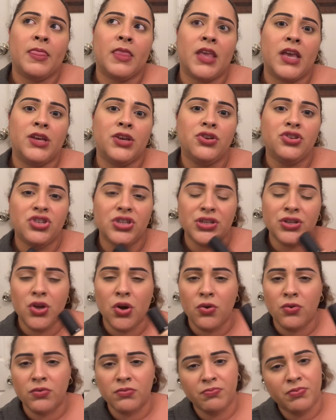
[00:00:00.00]
usually
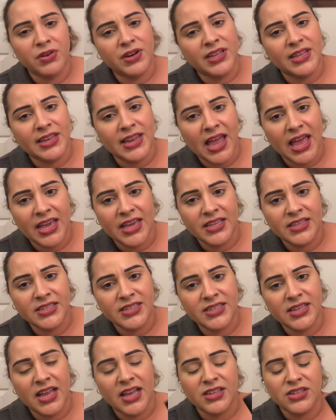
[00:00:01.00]
go pretty light,
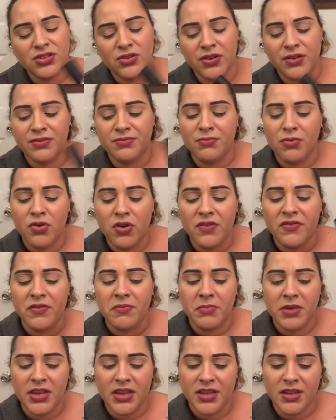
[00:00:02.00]
so more of a
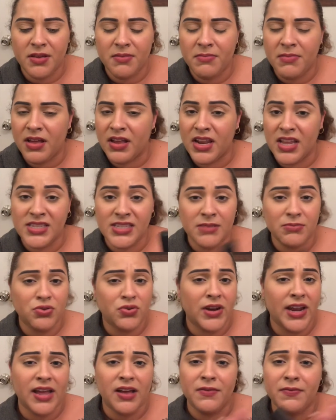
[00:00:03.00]
medium, unless I'm
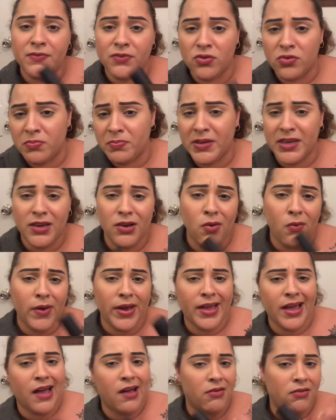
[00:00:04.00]
doing like a full beat,
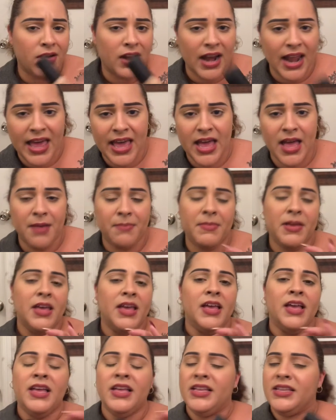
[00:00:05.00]
going out glam,
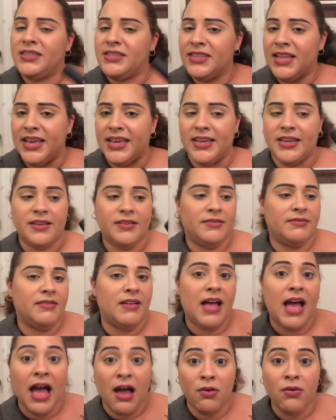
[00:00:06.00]
like
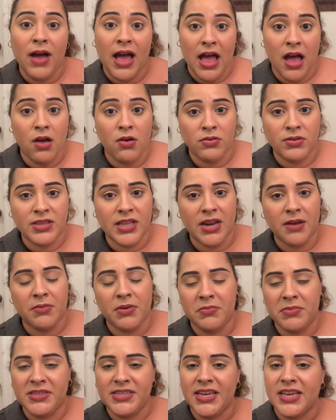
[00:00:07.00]
out that I'm going
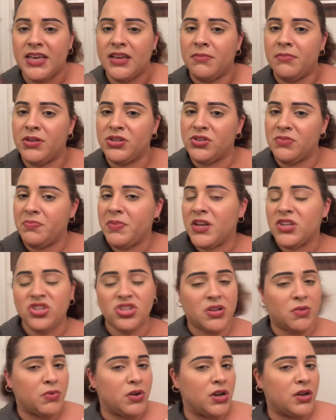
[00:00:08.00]
to be taking a bunch of pictures,
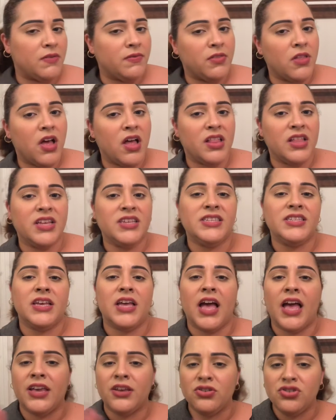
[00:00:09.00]
I want to look flawless.
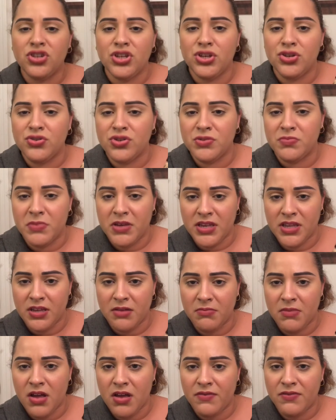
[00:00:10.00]
I usually use
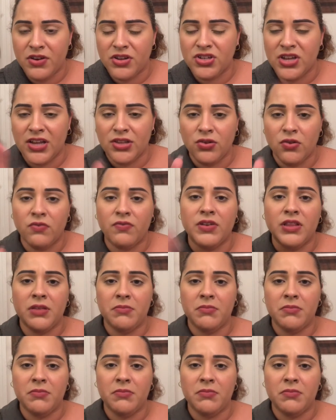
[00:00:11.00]
medium coverage. I don't really